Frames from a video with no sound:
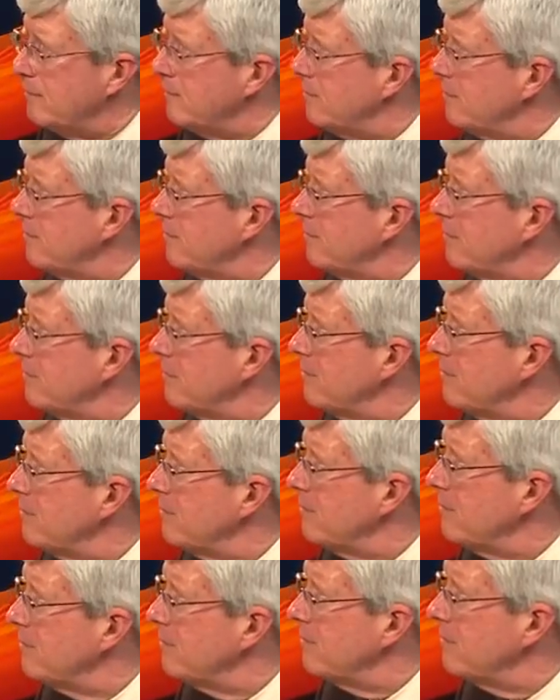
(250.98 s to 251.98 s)

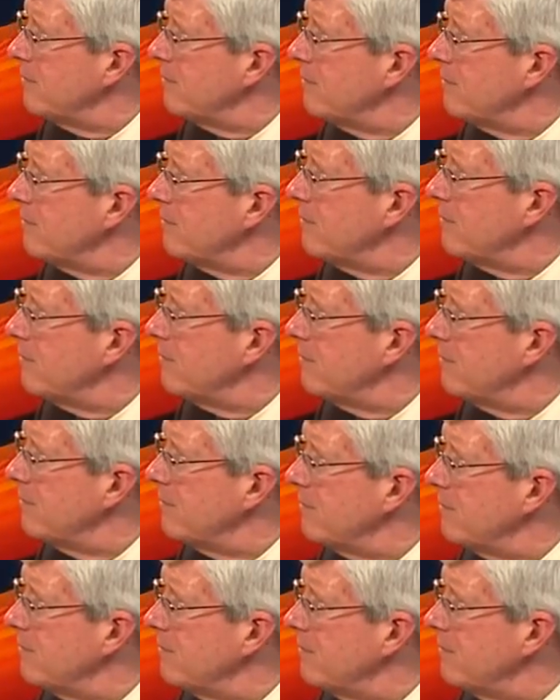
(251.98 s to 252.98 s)

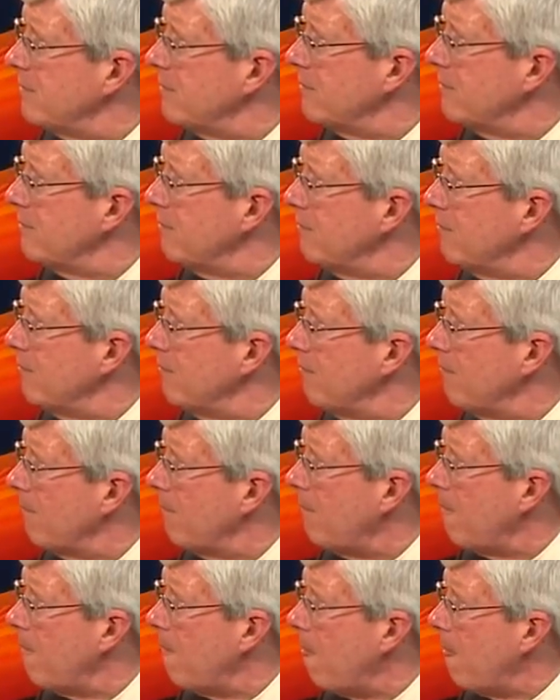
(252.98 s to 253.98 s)

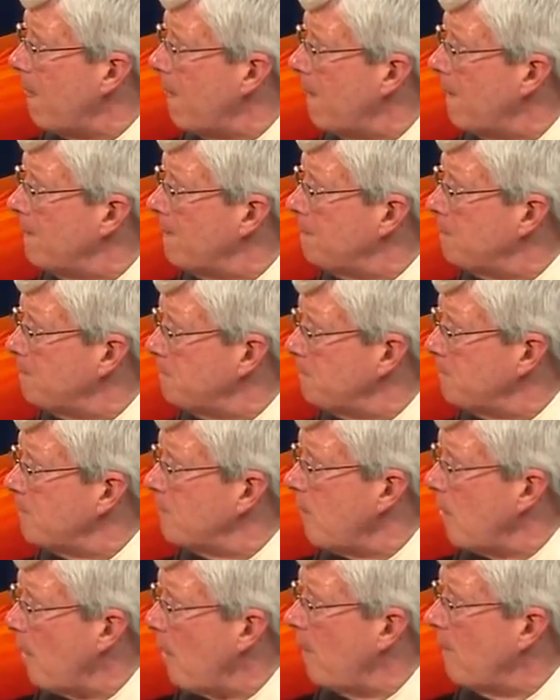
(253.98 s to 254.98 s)

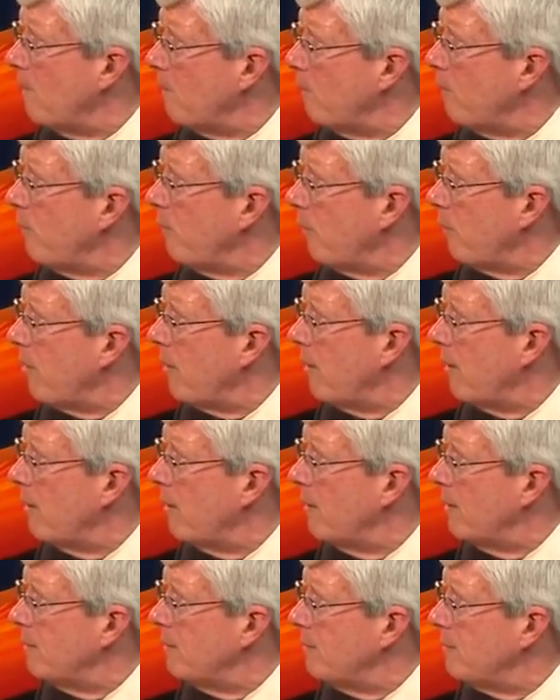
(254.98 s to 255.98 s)

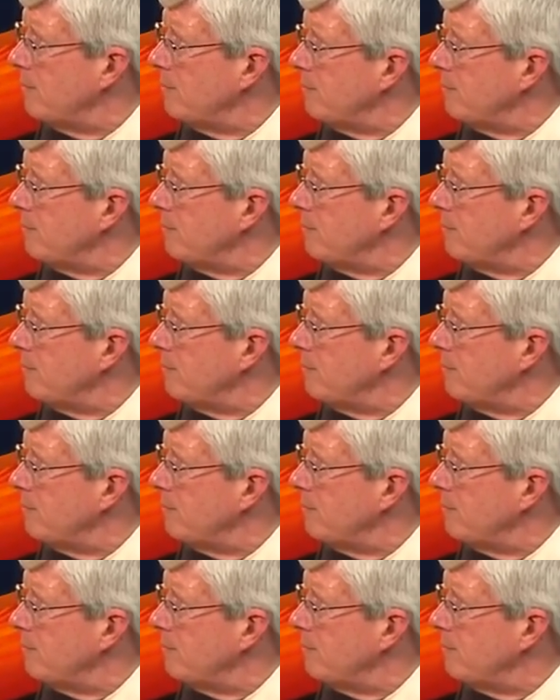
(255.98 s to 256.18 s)
[no speech]